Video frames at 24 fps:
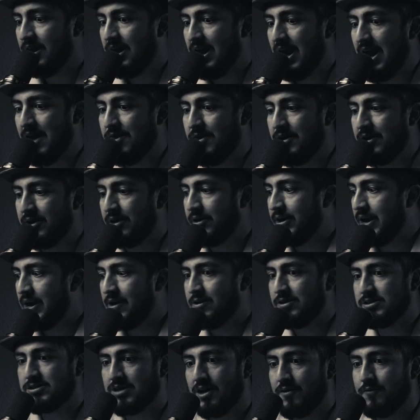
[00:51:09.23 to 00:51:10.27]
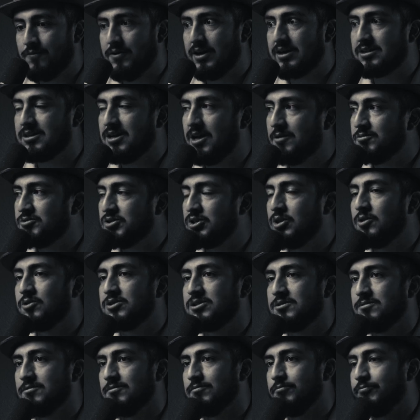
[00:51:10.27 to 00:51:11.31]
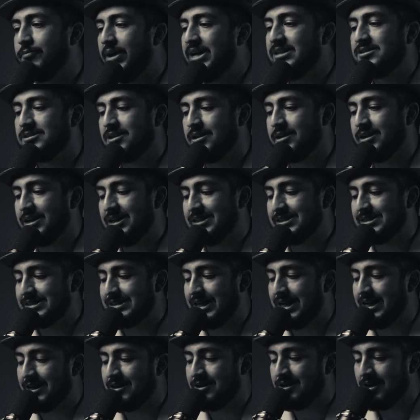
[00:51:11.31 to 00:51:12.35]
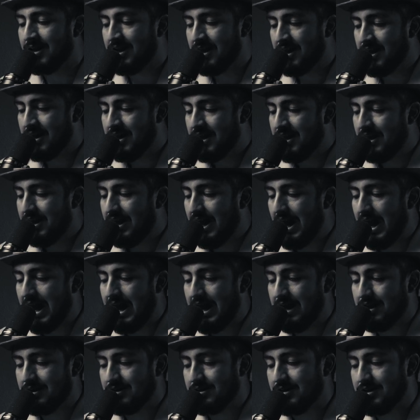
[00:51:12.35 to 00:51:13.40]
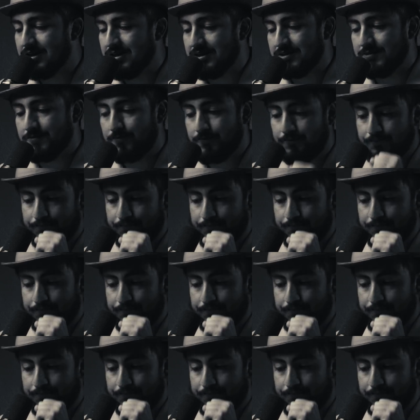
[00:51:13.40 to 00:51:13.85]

And then her hair is all fucked up. She looks mentally insane. And the